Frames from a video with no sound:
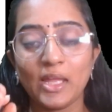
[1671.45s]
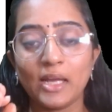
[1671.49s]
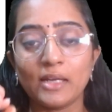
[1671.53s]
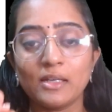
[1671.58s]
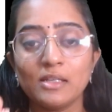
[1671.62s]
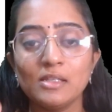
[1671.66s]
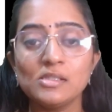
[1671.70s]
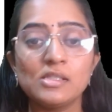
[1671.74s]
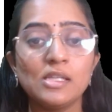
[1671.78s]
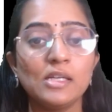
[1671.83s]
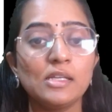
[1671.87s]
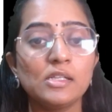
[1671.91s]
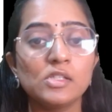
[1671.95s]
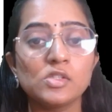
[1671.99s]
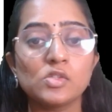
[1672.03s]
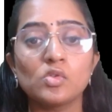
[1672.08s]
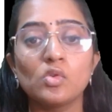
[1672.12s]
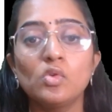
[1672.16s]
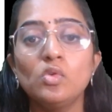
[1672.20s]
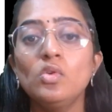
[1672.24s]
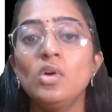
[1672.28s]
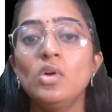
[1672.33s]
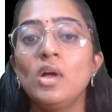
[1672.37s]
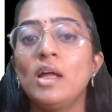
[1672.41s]
That is, there is
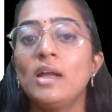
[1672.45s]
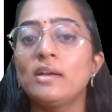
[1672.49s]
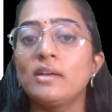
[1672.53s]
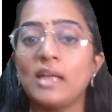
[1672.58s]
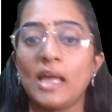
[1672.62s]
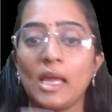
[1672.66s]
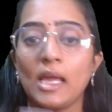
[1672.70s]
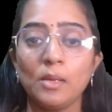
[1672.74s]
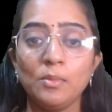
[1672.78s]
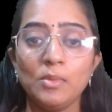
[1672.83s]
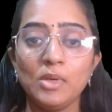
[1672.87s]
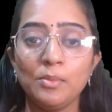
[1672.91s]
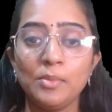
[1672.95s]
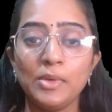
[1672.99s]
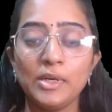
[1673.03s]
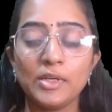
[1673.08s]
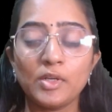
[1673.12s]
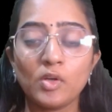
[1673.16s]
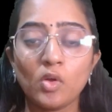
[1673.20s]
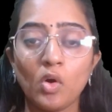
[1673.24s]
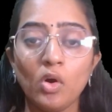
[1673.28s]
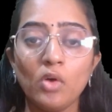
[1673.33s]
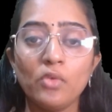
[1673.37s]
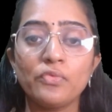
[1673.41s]
no time
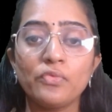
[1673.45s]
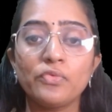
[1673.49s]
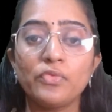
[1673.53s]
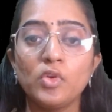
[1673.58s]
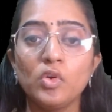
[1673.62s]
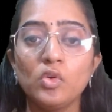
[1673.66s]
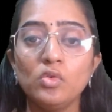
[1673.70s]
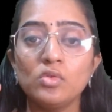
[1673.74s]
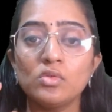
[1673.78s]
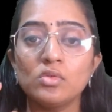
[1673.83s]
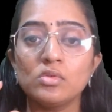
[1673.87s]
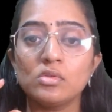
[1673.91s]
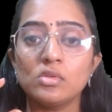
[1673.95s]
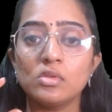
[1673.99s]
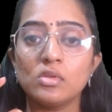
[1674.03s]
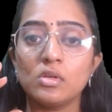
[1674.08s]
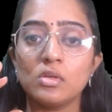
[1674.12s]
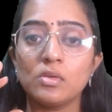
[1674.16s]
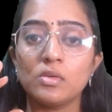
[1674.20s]
limit of you.